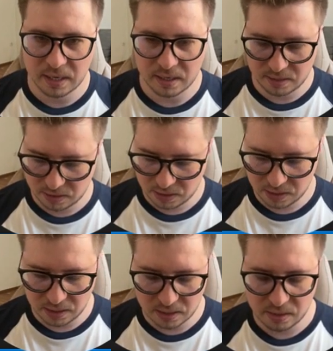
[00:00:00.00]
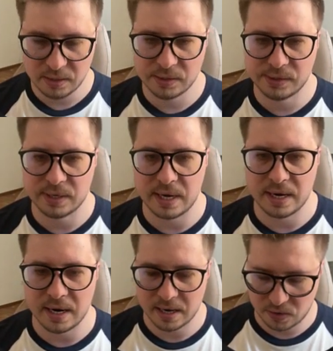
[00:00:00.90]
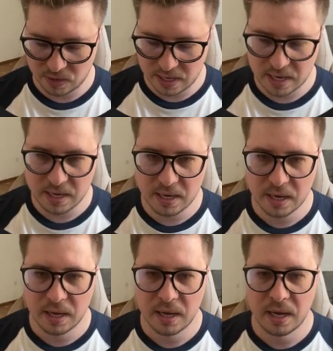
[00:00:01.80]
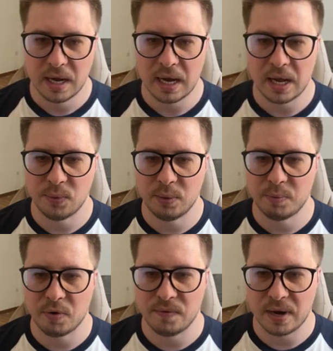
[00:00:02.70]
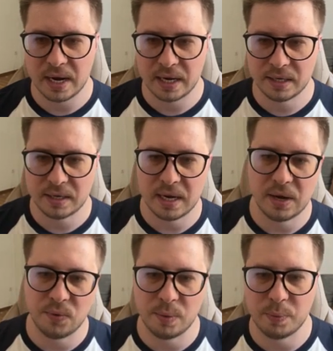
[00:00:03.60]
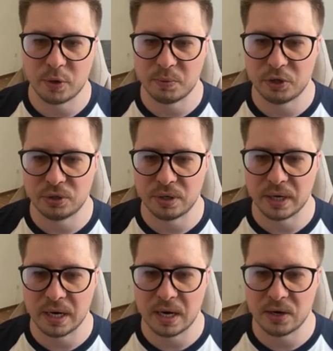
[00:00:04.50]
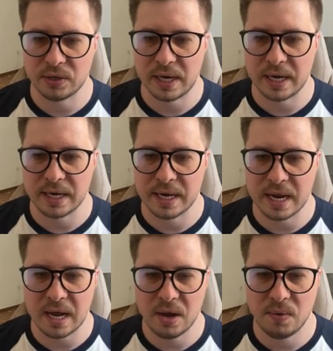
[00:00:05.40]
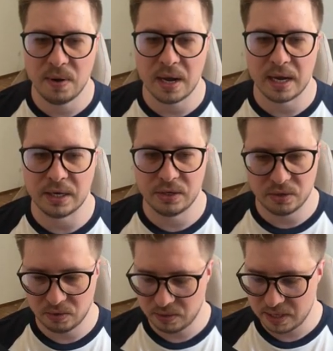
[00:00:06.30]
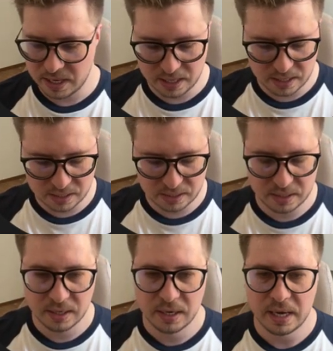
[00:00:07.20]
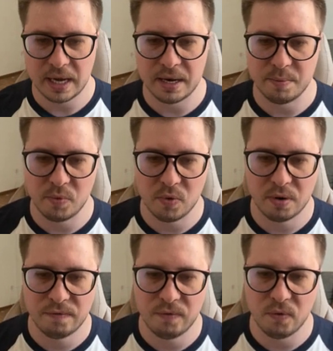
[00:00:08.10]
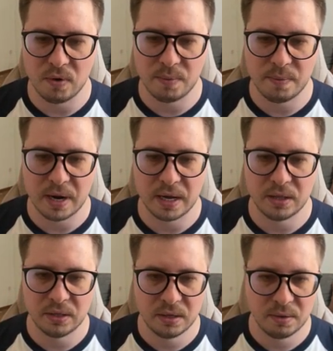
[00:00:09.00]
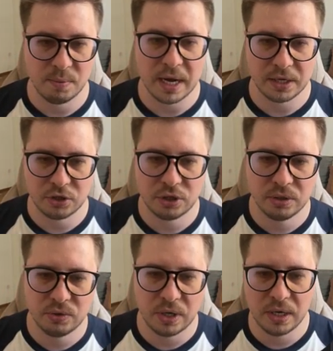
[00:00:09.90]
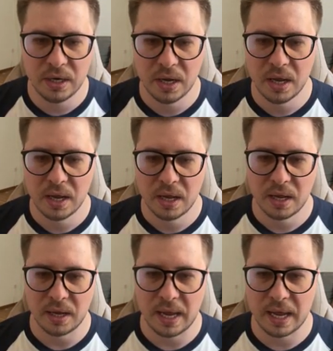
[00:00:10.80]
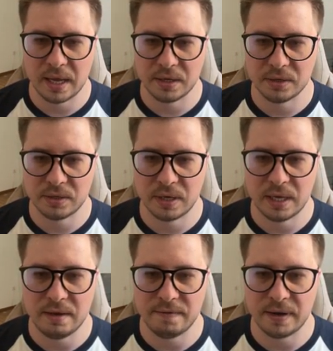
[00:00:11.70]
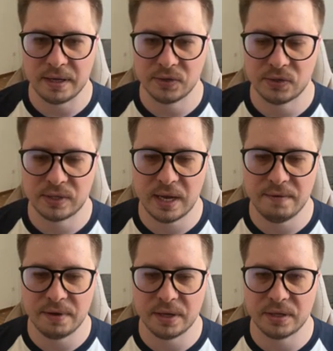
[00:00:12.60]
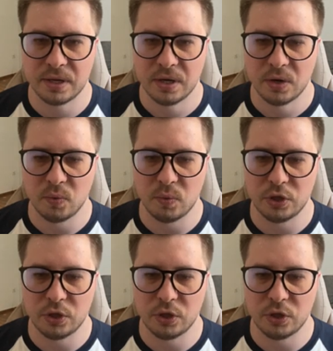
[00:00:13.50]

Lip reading: And here inside array, I will provide our permission guard. And now I don't need it anymore for my children. And if I save it, we